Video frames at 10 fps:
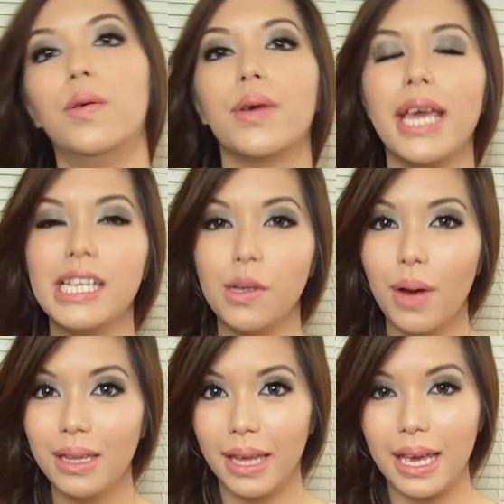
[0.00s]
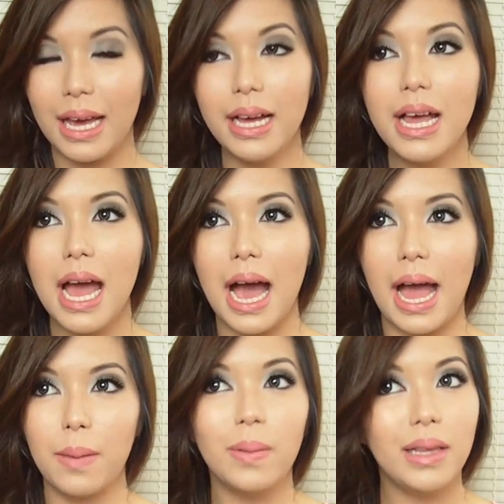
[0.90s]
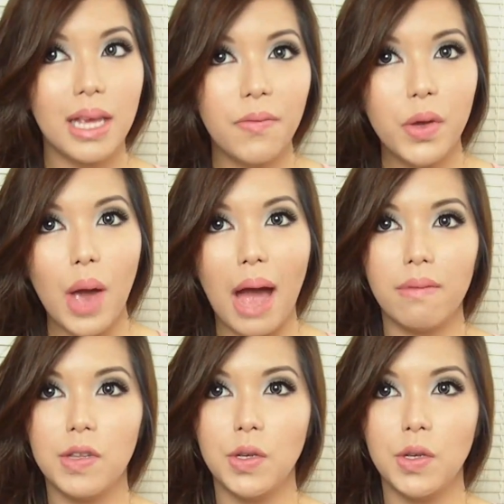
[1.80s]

Okay, so Alea, I believe you have